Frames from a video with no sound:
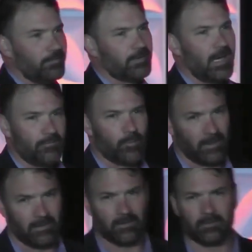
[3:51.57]
kind of a big
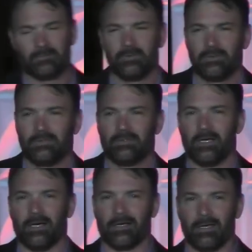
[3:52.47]
deal
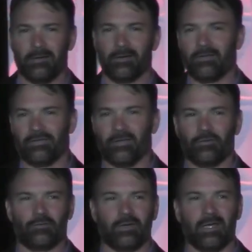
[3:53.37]
here in this
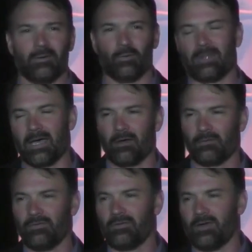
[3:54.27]
industry and
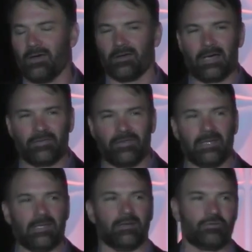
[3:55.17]
outside
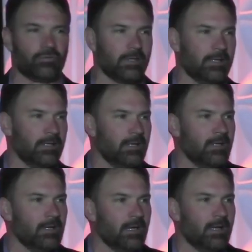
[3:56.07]
the industry.
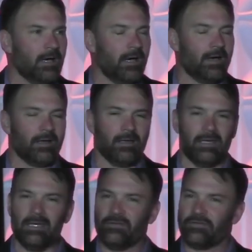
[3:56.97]

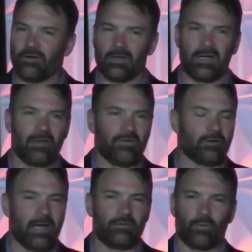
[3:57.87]
He started off, he
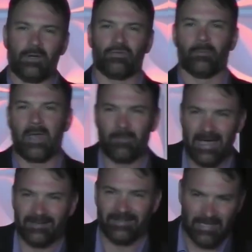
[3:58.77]
graduated from
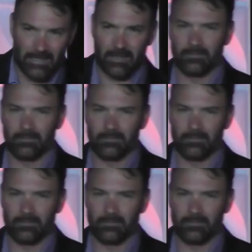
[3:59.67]
MIT,